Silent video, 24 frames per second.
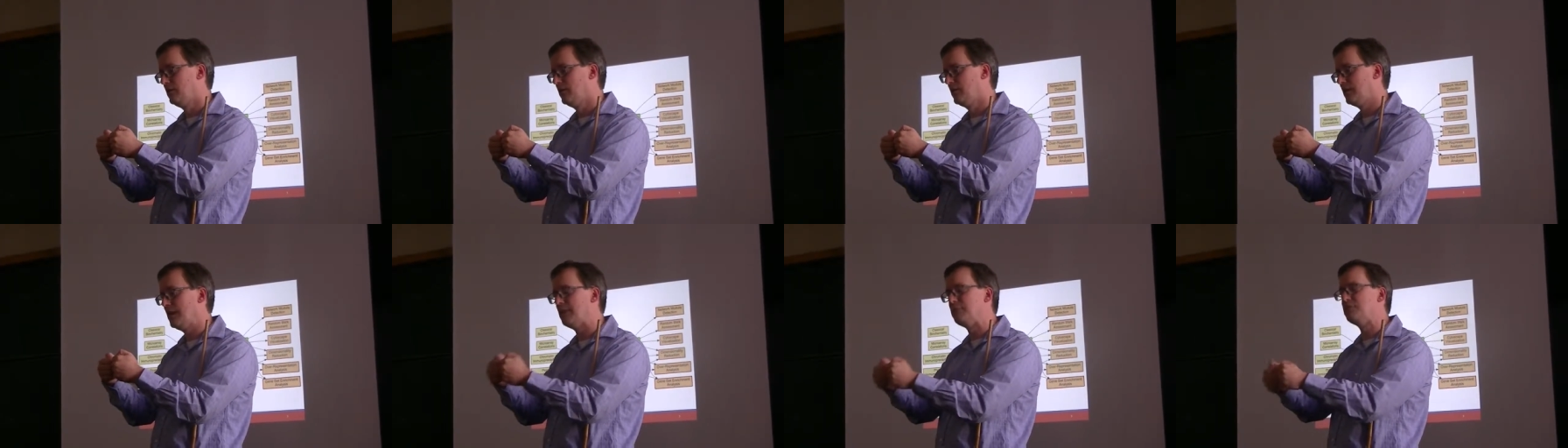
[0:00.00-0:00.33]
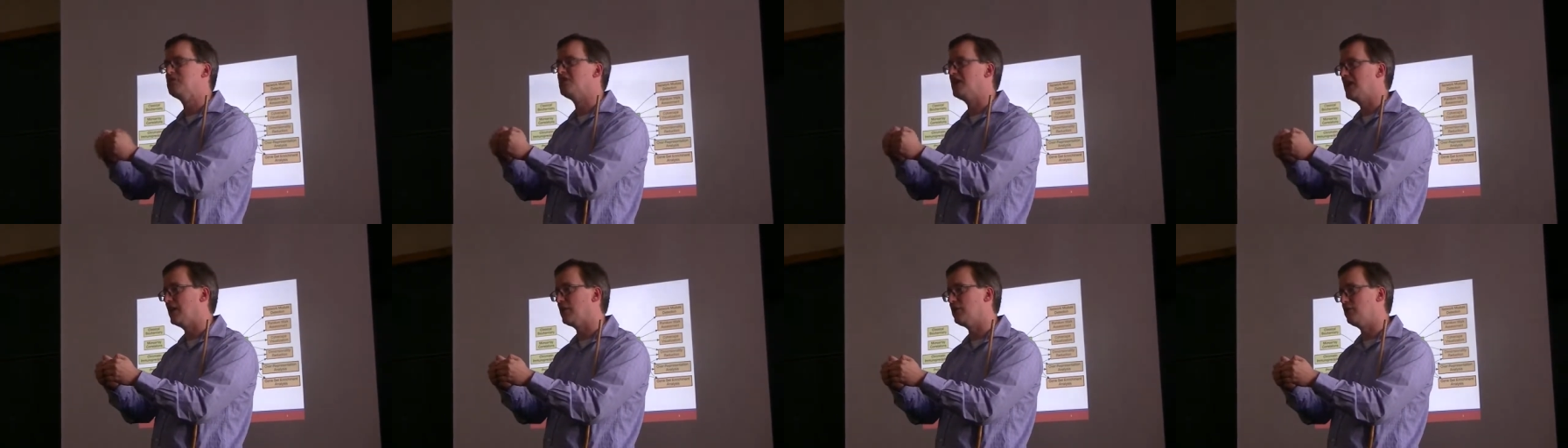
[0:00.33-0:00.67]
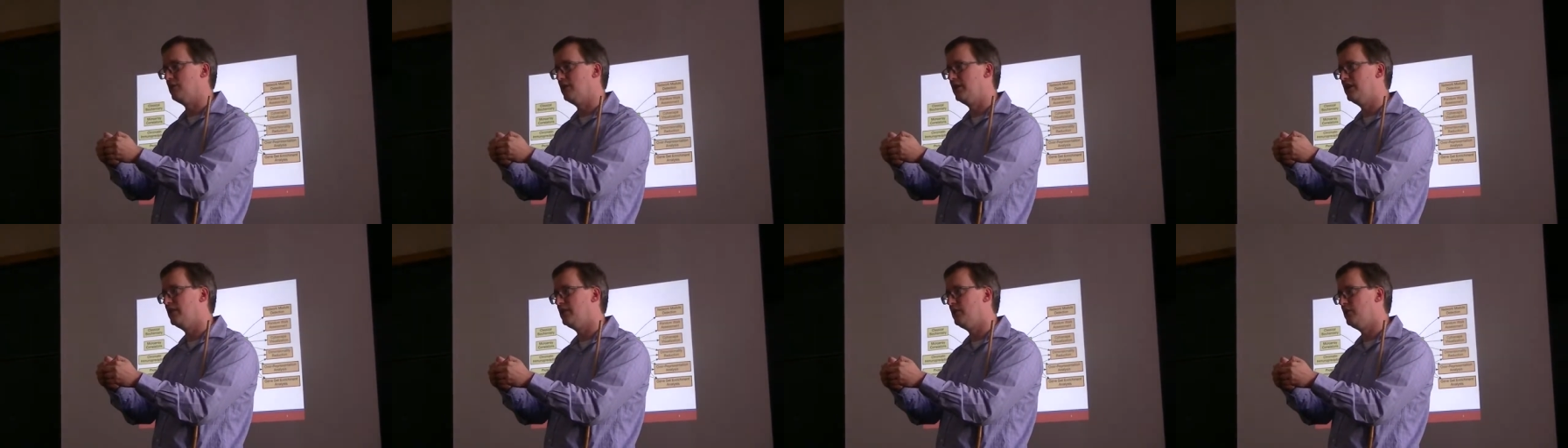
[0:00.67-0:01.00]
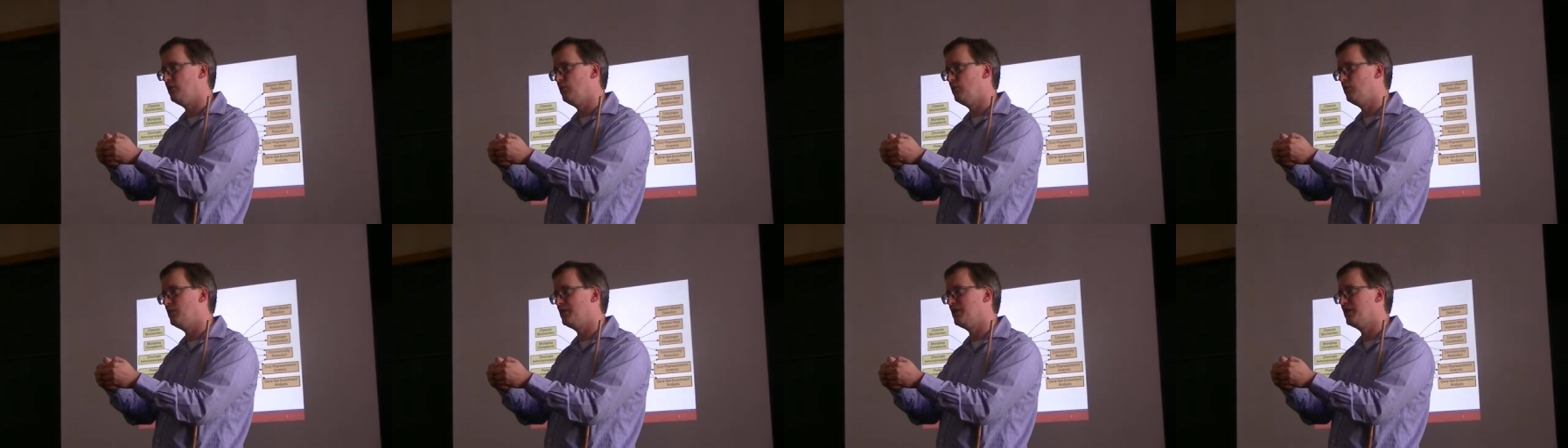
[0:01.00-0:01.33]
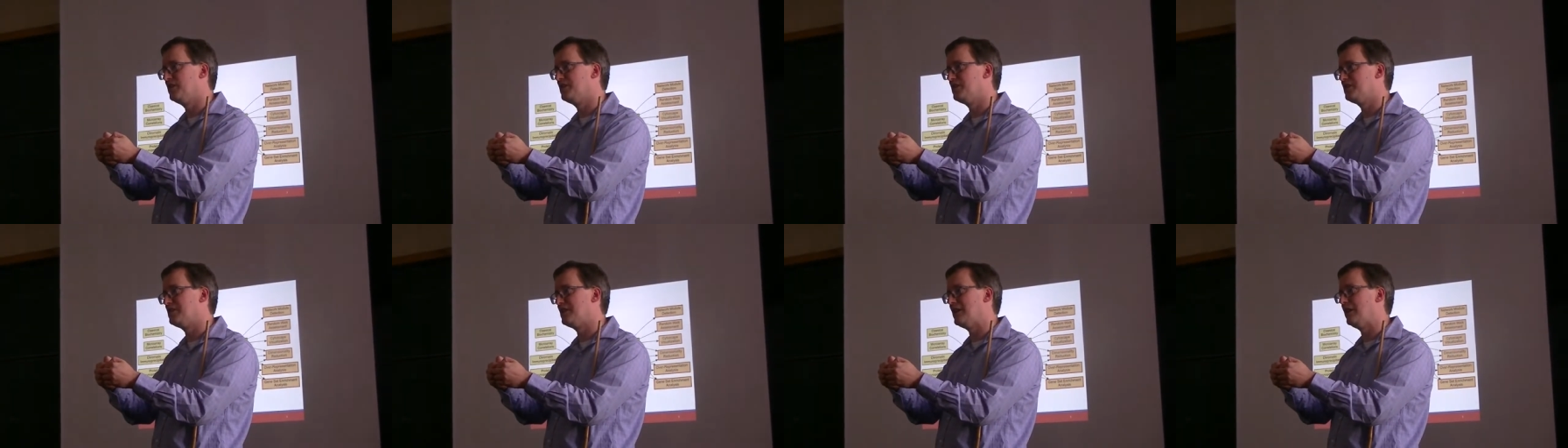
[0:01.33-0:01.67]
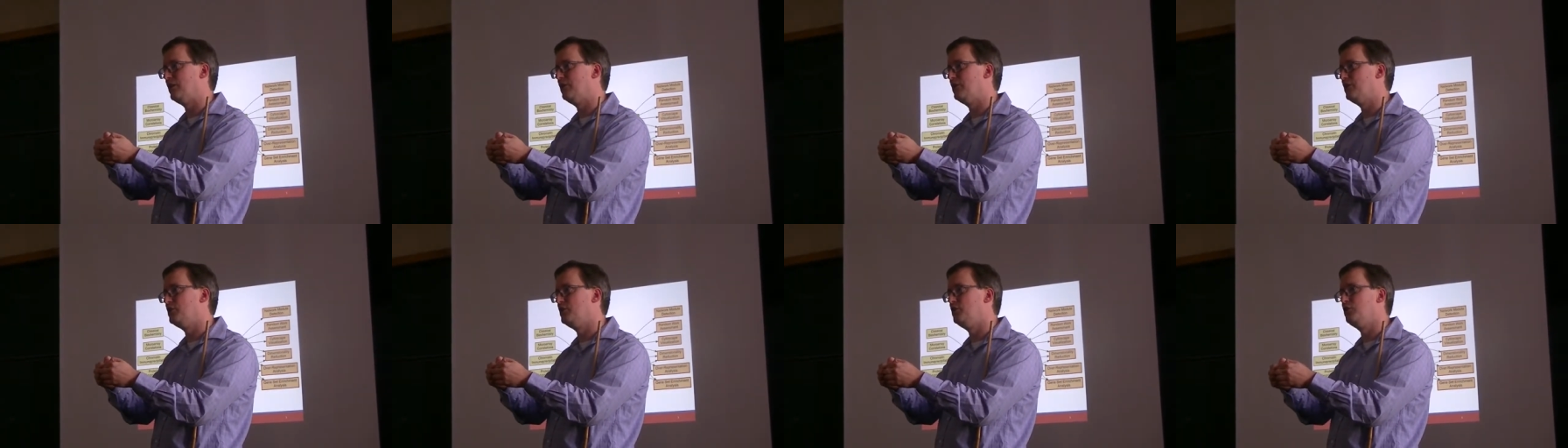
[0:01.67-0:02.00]
come together within the
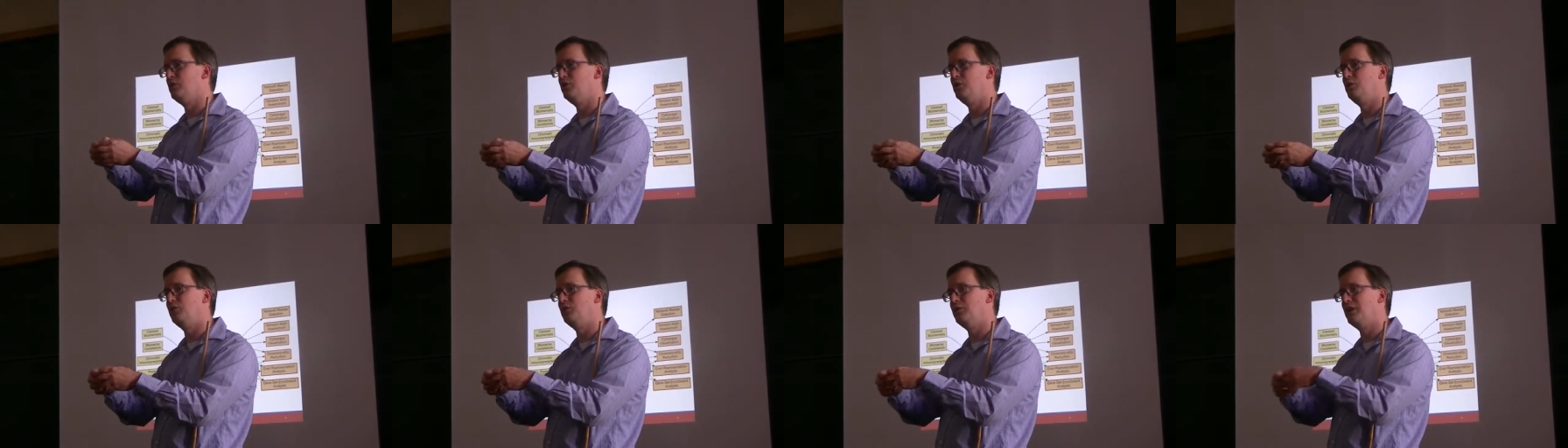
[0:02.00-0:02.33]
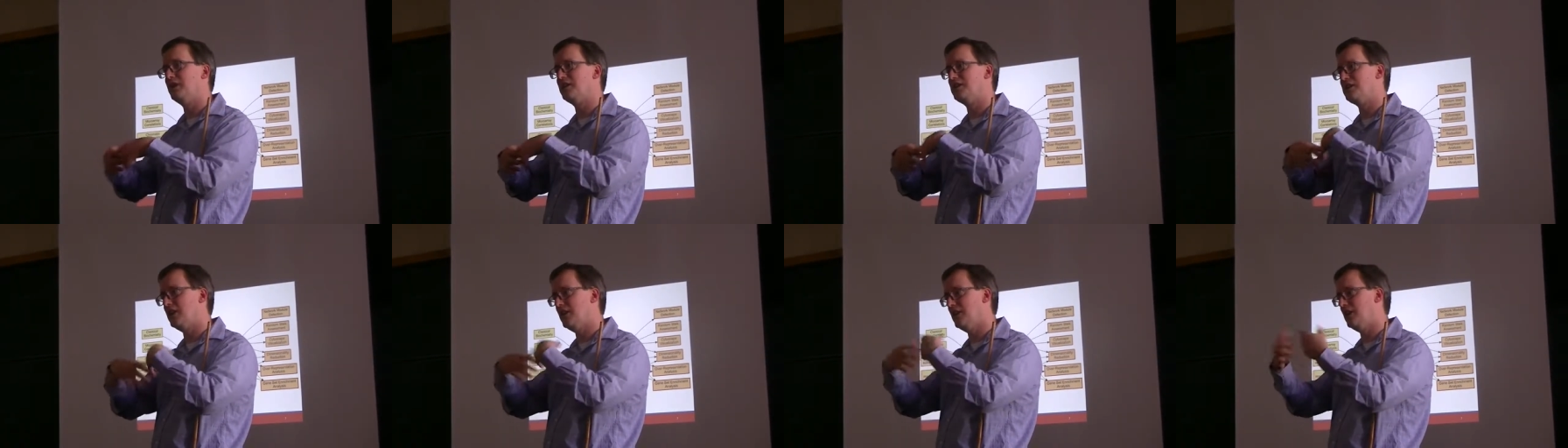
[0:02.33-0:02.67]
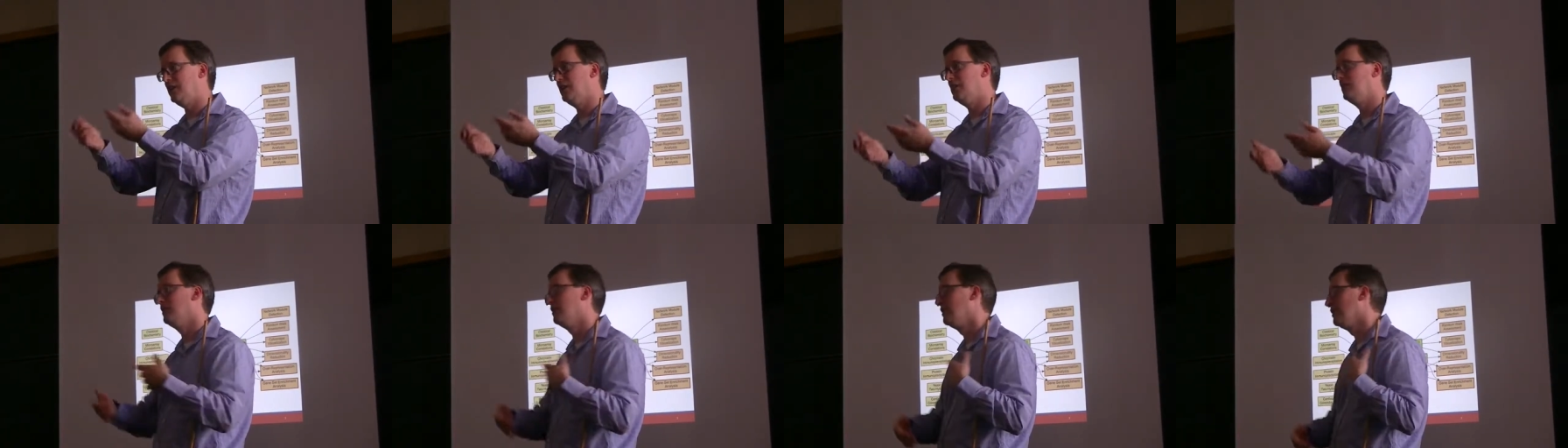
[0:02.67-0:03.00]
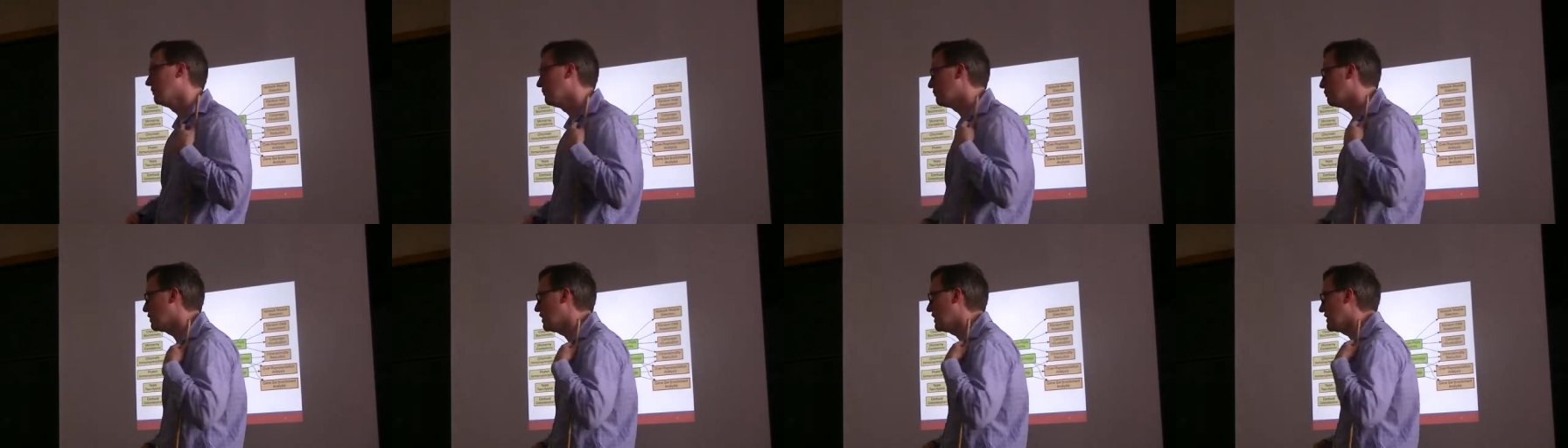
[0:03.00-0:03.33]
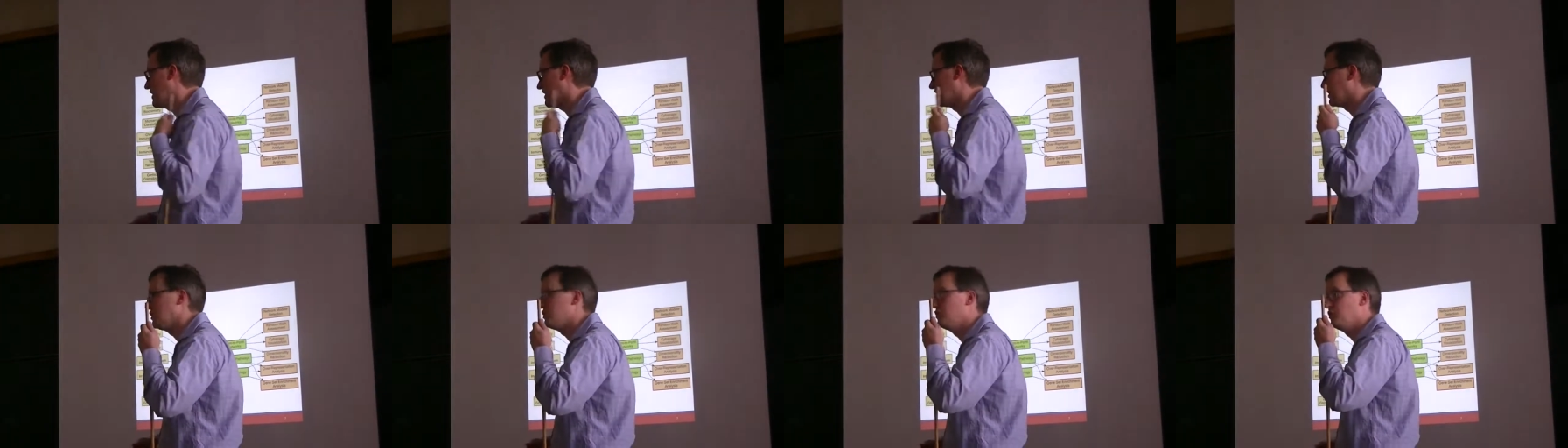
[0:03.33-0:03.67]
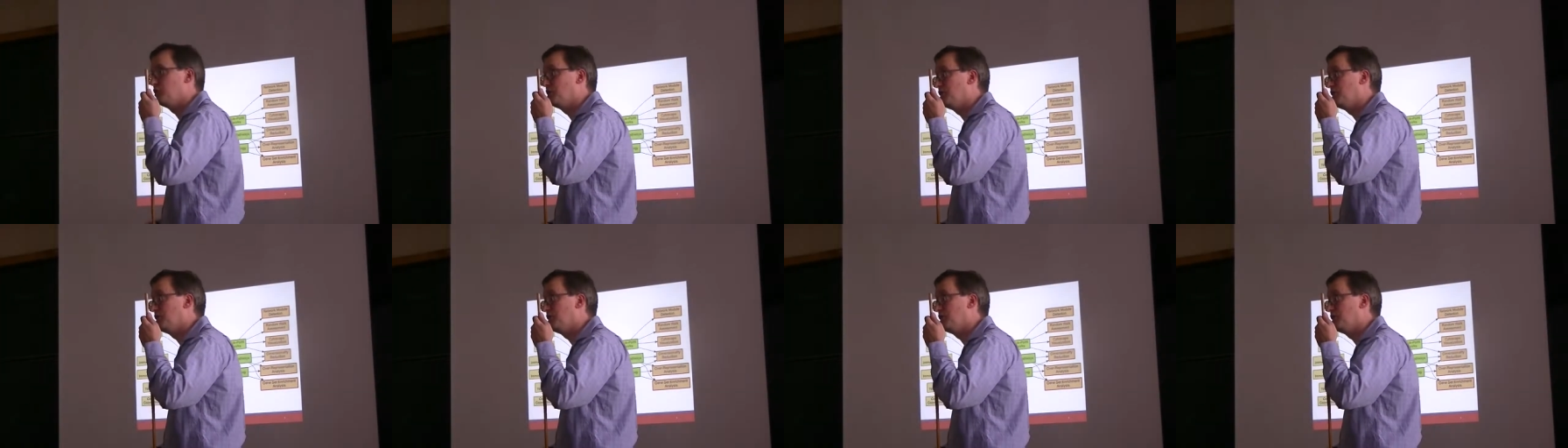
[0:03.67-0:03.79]
cell, then you get a product that you